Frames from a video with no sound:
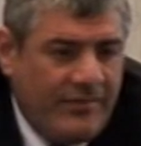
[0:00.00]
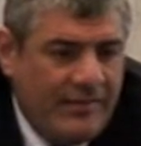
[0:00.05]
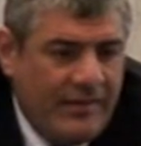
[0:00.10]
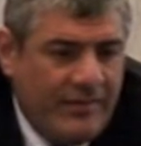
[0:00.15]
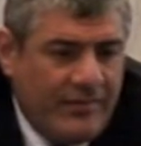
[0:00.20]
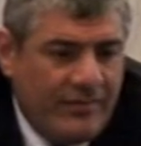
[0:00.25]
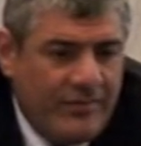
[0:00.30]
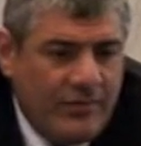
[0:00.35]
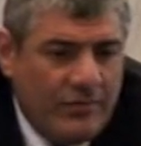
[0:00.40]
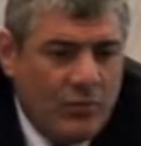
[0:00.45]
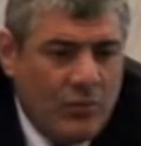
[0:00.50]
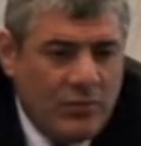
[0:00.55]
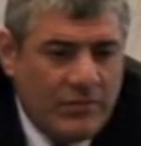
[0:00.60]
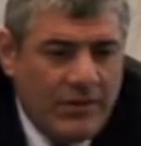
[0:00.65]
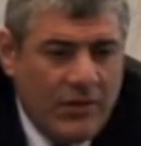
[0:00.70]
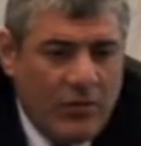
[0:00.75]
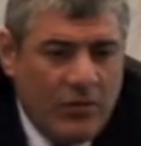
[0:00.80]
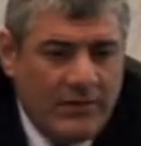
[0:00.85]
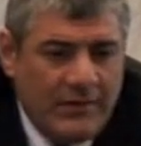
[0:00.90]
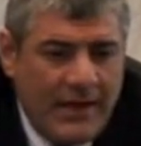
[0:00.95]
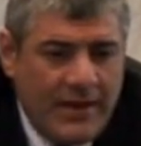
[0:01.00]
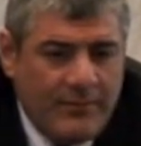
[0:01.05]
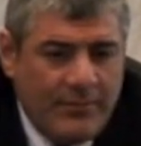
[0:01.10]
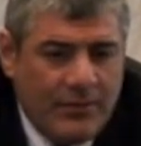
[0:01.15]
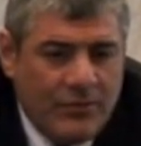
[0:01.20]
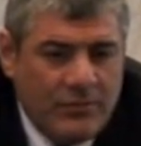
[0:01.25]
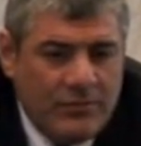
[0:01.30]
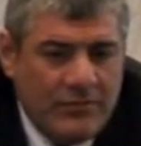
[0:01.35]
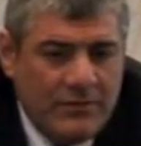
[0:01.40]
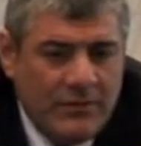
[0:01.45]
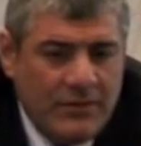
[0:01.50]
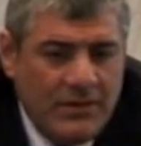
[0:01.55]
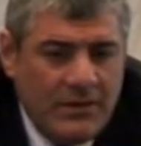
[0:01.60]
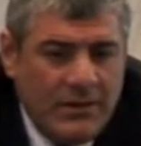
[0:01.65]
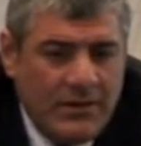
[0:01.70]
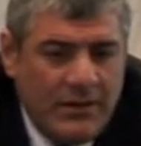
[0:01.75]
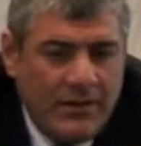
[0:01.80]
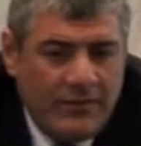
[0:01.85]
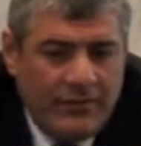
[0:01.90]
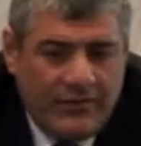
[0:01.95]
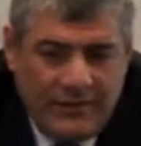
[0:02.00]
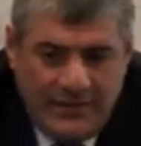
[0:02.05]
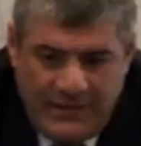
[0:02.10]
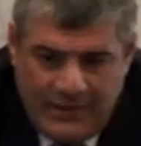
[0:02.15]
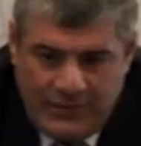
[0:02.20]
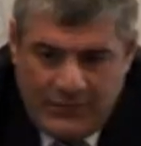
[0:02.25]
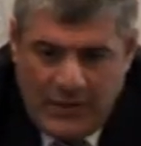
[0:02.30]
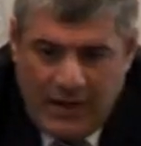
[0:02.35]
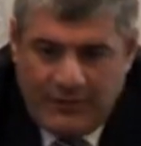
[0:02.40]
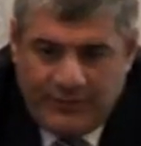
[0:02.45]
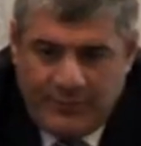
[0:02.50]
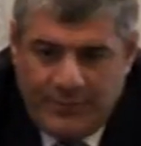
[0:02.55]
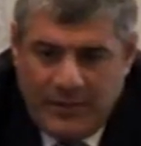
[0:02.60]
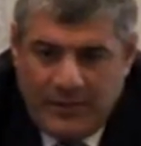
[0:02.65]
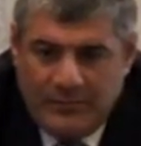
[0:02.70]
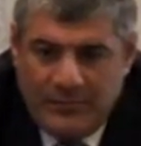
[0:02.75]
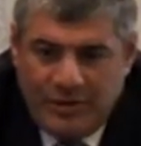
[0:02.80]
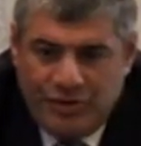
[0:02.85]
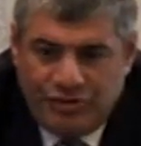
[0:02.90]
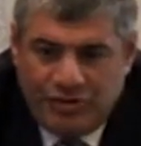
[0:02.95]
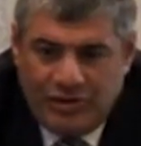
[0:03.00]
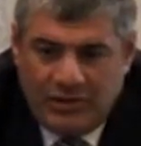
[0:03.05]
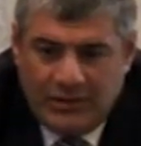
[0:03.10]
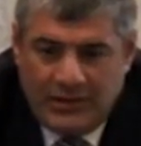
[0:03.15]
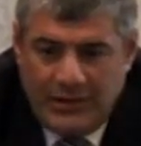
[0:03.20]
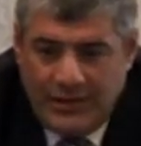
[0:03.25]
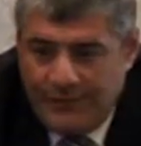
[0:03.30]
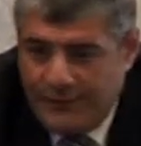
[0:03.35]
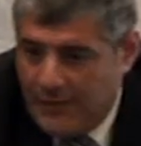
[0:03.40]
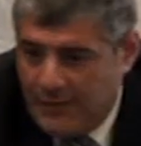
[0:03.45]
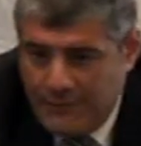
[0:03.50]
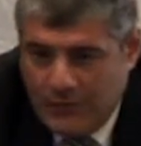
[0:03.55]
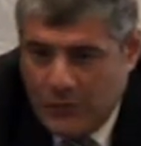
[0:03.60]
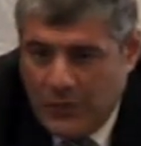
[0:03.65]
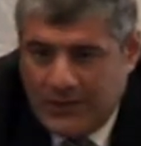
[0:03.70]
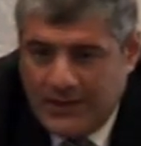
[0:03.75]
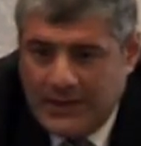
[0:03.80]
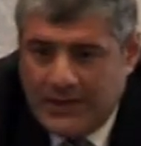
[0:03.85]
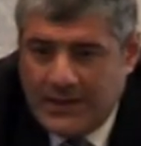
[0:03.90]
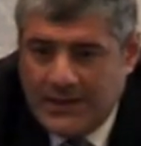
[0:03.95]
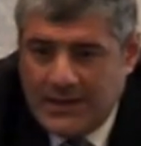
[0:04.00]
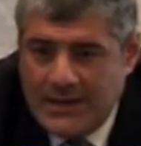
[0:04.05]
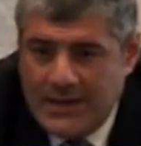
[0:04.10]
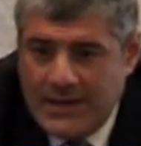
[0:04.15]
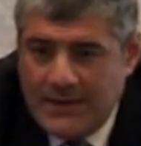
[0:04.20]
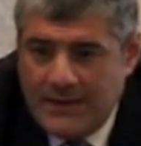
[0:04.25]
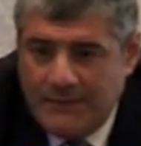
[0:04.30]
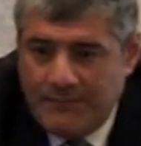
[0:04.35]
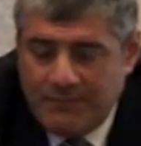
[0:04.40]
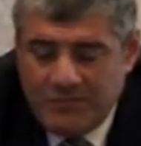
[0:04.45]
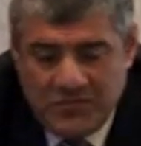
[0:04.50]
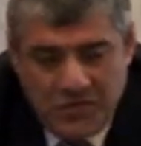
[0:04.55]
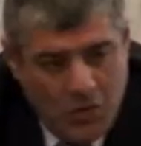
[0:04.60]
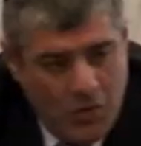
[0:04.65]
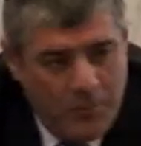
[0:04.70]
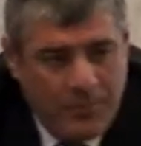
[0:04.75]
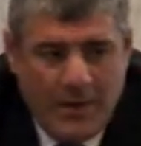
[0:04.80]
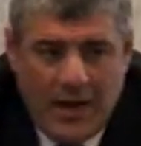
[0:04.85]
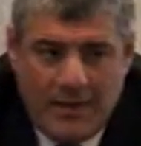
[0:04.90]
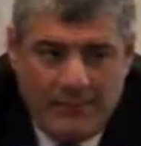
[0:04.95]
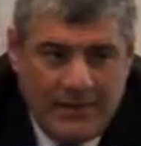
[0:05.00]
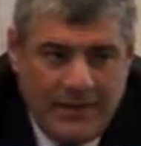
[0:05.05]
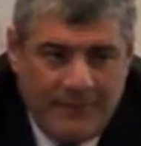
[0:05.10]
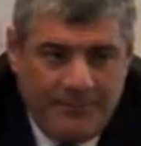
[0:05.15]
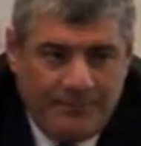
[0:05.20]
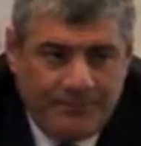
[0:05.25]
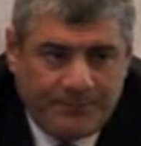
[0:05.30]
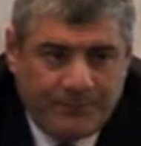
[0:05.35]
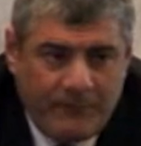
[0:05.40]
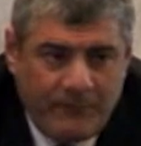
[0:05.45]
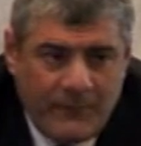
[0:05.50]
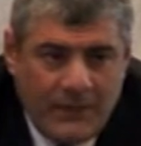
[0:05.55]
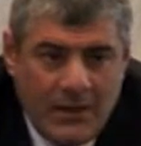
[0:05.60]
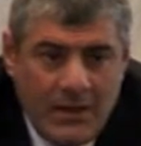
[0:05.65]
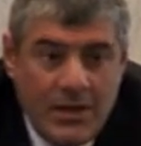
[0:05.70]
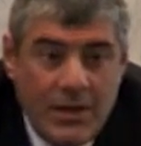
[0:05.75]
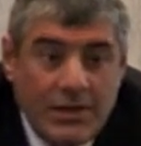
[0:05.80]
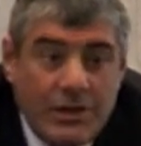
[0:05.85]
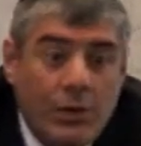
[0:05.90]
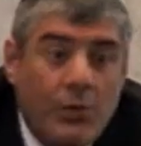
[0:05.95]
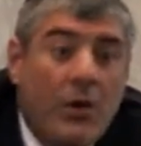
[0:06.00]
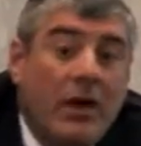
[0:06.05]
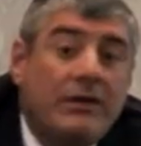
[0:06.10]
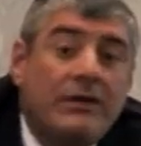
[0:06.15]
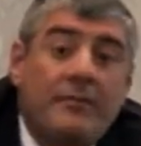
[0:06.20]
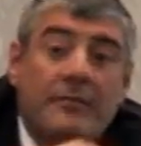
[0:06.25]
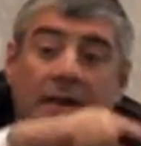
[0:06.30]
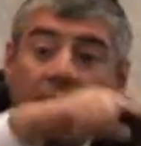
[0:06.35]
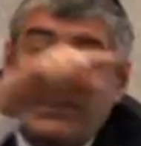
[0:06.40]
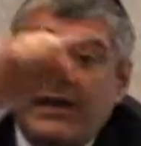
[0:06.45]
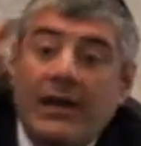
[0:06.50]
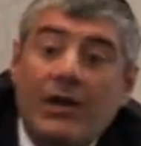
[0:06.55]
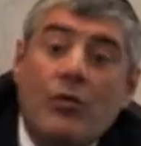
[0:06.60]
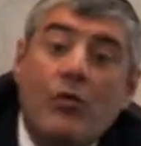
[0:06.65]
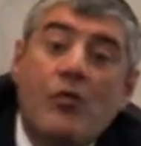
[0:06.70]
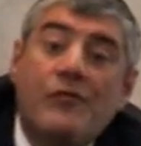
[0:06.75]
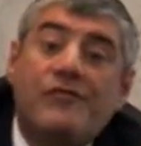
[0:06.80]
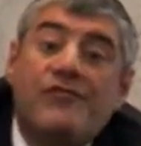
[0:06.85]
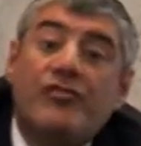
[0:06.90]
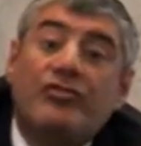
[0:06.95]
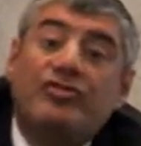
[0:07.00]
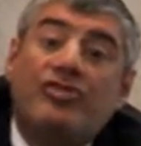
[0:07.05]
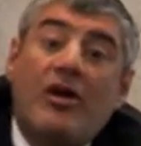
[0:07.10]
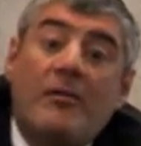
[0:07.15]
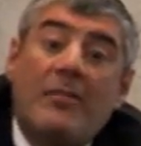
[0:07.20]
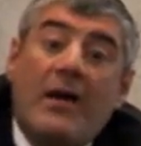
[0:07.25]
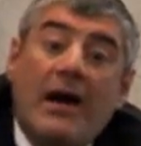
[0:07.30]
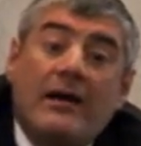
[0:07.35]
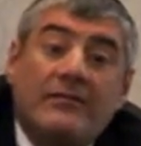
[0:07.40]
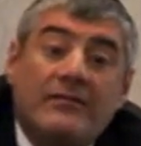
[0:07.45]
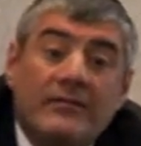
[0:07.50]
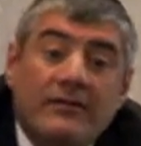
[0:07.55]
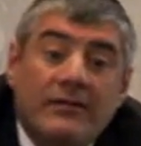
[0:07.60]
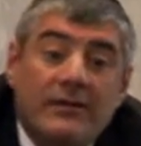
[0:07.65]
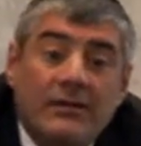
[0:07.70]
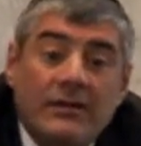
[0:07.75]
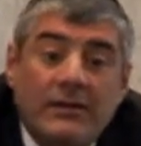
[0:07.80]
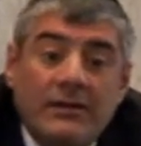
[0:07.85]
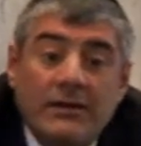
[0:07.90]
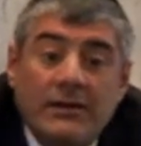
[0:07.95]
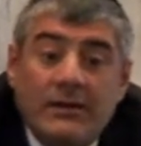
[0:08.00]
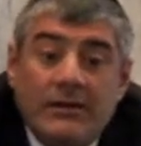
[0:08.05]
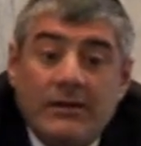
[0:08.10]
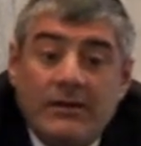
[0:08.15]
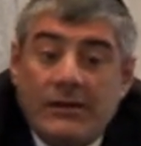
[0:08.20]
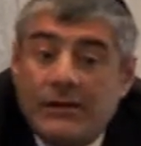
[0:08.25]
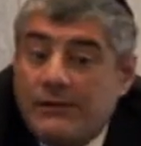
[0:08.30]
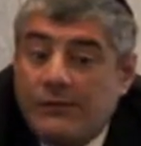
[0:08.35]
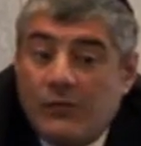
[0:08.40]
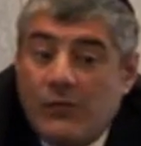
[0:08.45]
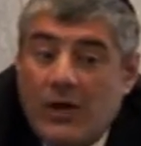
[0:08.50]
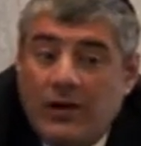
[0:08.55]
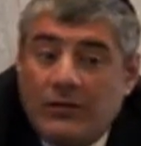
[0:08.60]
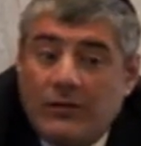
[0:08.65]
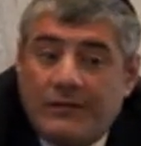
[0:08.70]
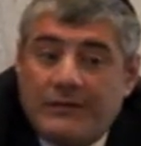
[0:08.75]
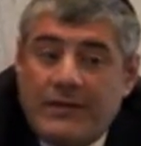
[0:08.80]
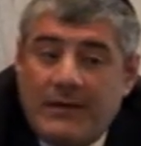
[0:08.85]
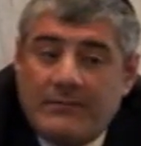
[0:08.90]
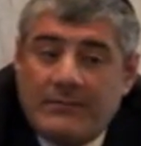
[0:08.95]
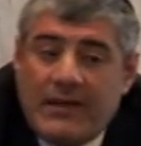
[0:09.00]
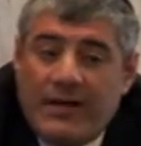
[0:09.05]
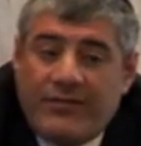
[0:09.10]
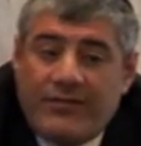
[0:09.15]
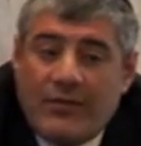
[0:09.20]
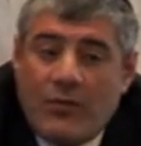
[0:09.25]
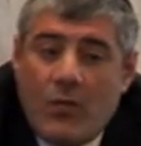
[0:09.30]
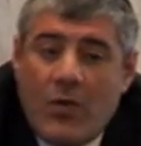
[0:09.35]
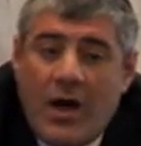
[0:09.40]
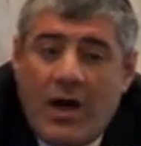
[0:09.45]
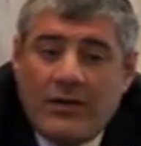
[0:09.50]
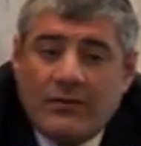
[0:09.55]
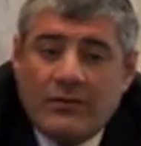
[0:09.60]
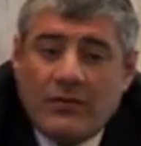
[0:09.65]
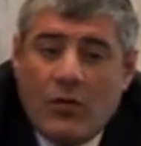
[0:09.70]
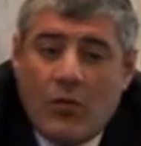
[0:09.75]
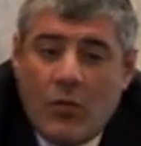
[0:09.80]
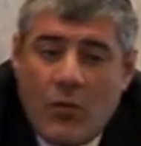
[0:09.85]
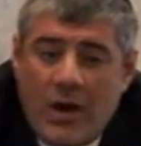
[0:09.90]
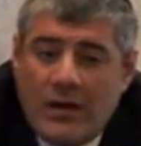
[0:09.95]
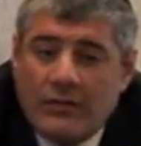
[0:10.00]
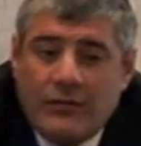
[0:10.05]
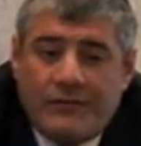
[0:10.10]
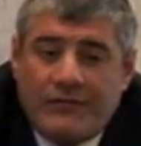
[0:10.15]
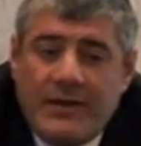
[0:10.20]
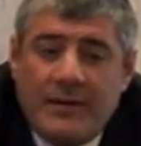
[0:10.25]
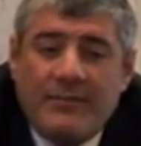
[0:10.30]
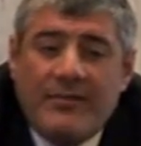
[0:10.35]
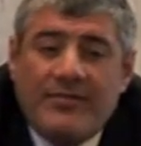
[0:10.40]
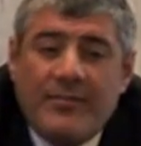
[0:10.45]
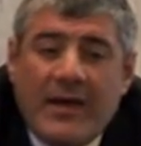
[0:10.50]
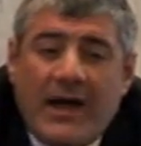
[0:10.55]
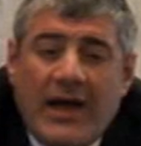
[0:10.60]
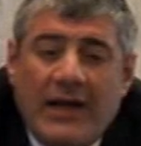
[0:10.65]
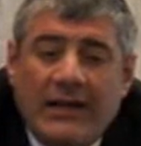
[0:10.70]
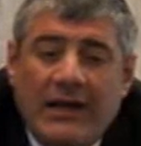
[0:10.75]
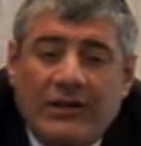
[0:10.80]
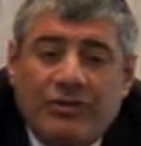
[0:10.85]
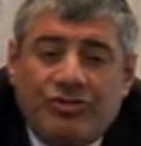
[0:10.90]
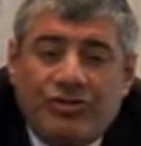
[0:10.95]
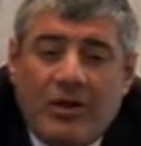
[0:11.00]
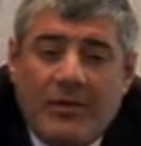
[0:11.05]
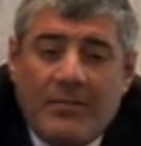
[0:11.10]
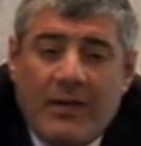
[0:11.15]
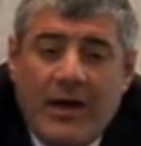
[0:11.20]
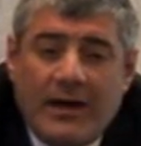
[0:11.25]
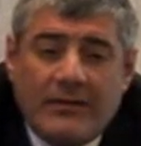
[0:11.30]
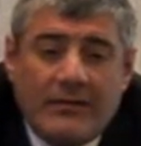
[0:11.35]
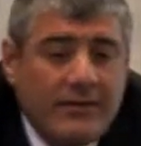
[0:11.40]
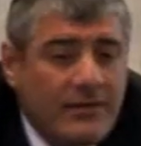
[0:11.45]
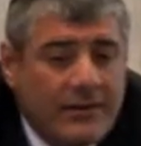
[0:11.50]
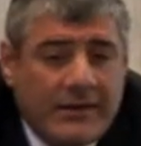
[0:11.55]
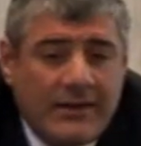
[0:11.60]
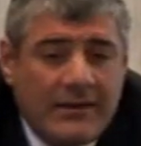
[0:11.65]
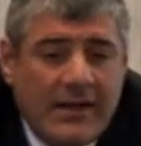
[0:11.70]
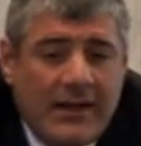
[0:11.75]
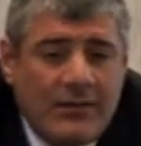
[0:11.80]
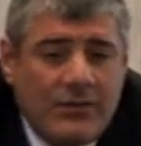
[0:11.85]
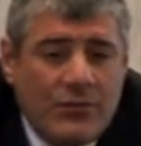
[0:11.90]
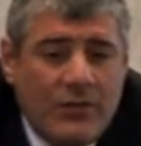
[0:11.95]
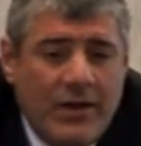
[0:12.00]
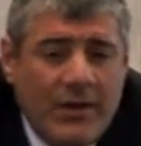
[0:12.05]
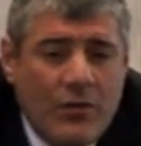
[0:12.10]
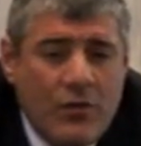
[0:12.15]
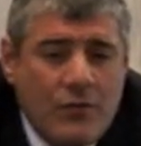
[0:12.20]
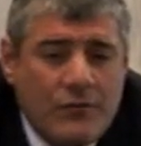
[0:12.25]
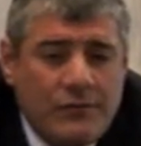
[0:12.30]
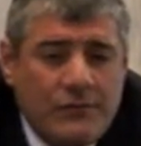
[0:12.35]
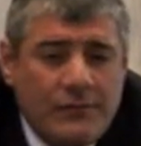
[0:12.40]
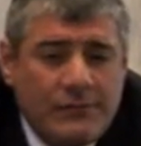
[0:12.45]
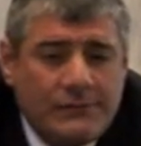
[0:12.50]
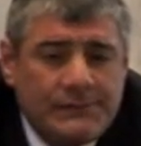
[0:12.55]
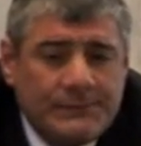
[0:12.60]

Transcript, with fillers: is this? You ruin the whole neighborhood. So you need to ask permission. If everyone agree, no problem. You want to make Eruv for Shabbat. If one of them doesn't want, or one of them is Mechalel Shabbat, you cannot do Eruv.